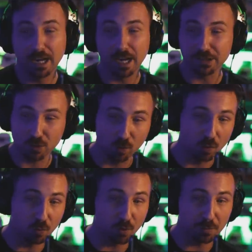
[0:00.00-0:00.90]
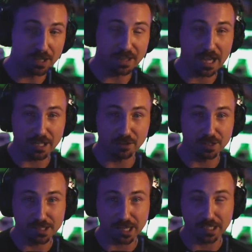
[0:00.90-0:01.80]
so we'll we'll play that here
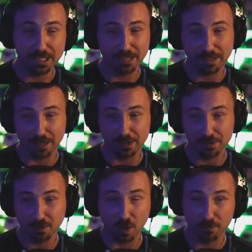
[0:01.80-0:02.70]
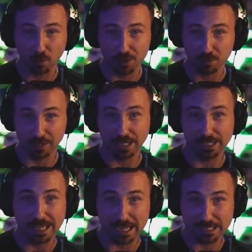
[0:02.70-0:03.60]
in a second. That is, of course,
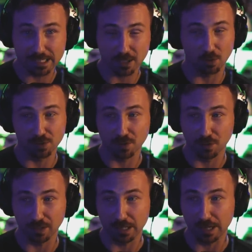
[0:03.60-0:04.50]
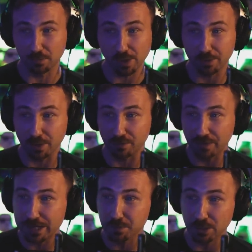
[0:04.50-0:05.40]
Rhiannon S also the uh, runner of the
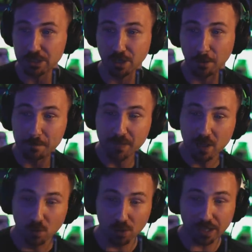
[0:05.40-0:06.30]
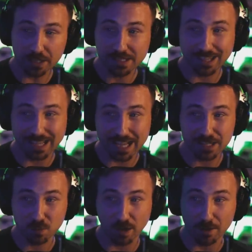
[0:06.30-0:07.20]
Facebook. So we'll get to that
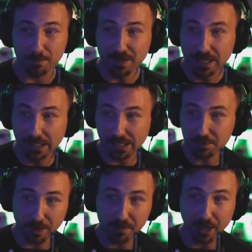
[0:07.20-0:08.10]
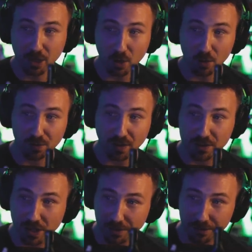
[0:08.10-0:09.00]
as well. Let's bring in my co-host
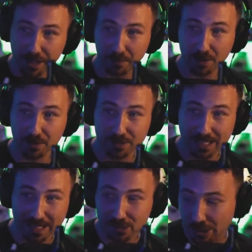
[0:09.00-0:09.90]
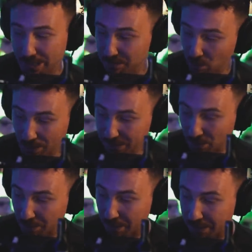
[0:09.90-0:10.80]
slash internet brother, Dex James. What is
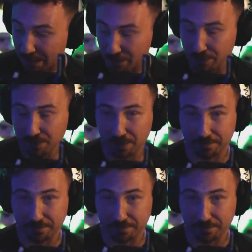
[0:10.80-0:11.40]
going on and how are you doing?